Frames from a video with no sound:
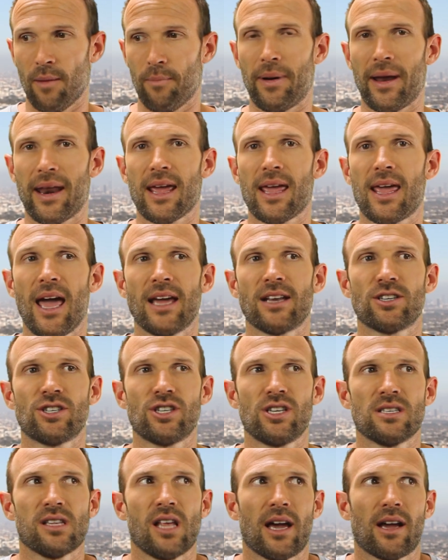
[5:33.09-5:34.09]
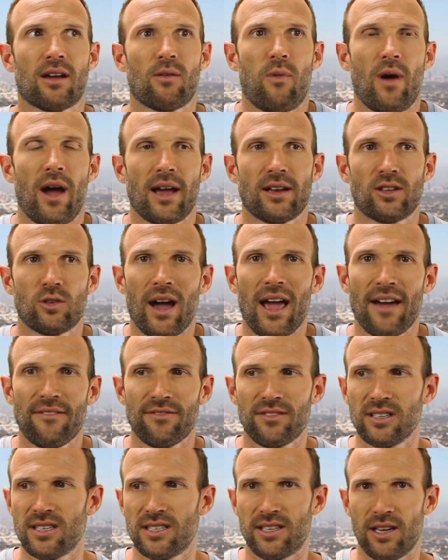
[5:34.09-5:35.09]
but again, she's like, do I
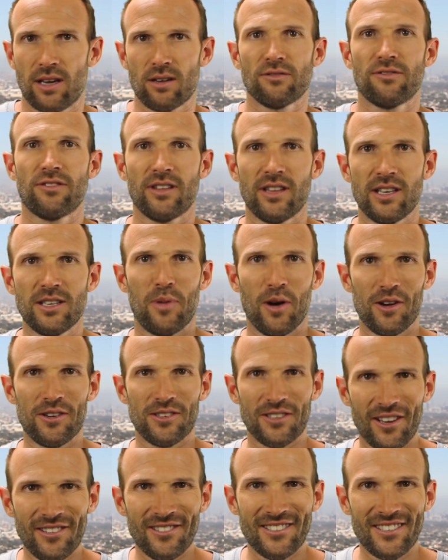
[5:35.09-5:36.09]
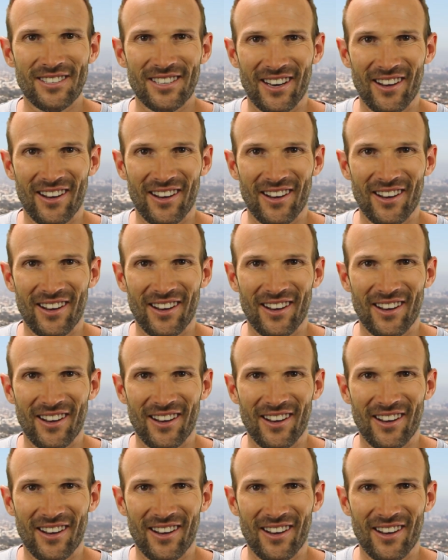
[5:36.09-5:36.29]
have to settle for these bozos?